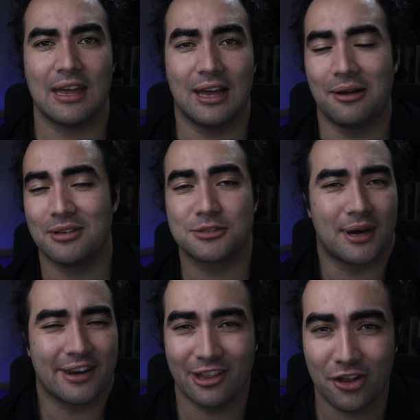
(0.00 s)
Um, it's
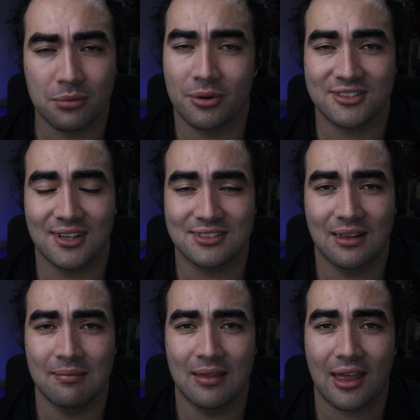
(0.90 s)
part of the learning process.
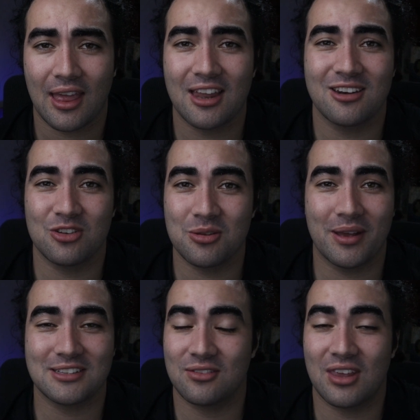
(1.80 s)
And do your
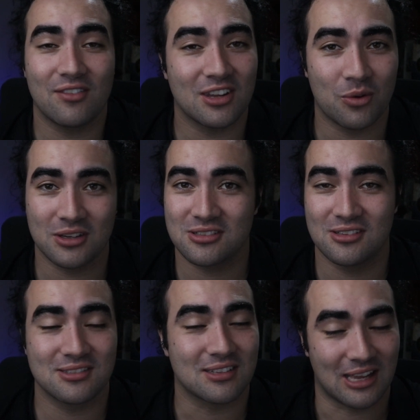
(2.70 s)
best. If you have any
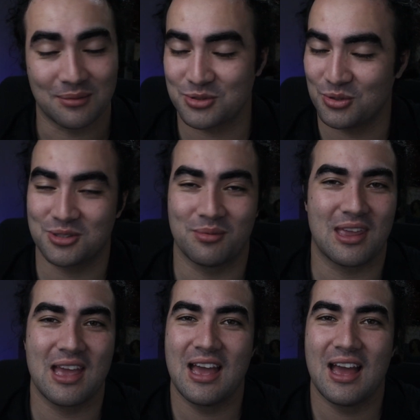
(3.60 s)
questions, come talk to me.
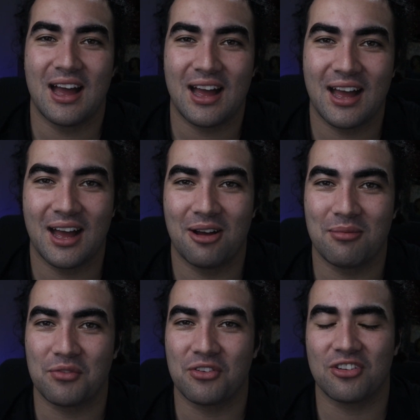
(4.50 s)

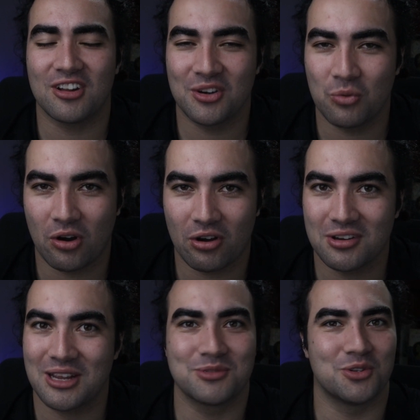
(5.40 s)
Um, if you're feeling
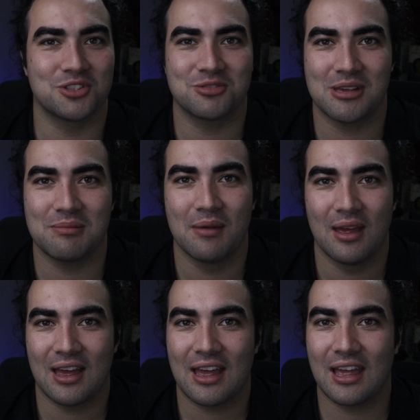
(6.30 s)
worried, come talk to me.
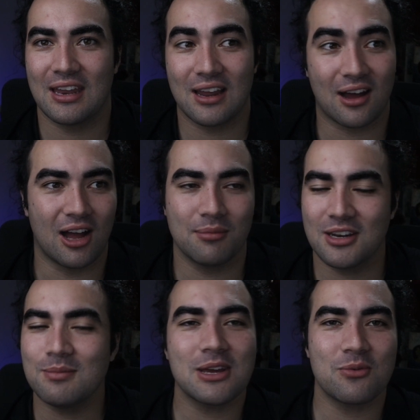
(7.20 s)
And I'm
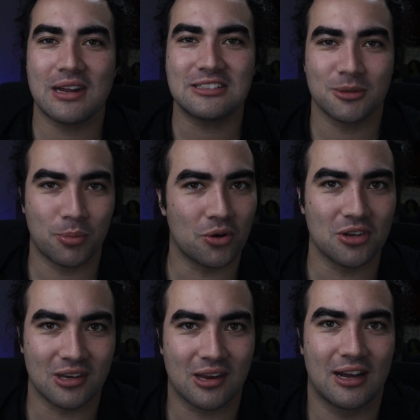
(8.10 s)
going to be around
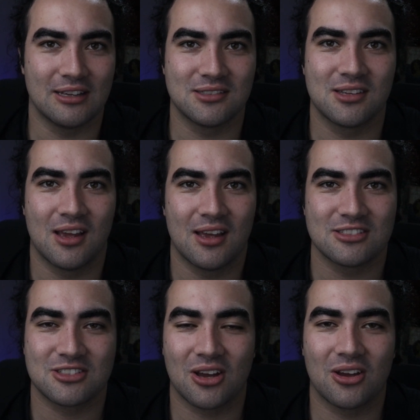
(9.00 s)
supporting you guys.
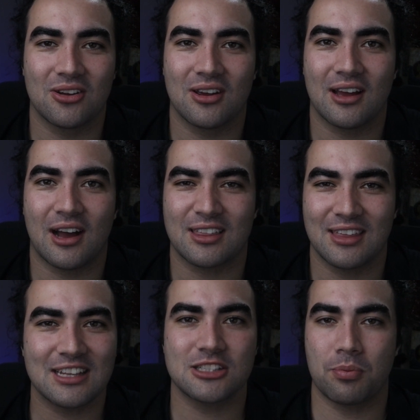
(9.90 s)
So I
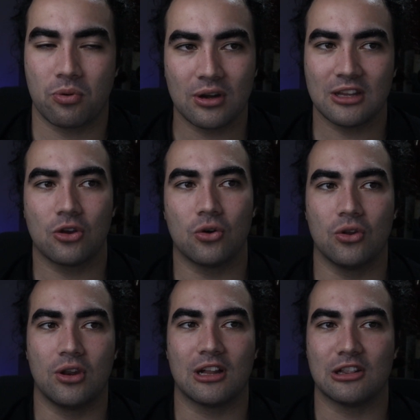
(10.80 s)
think it's a pretty good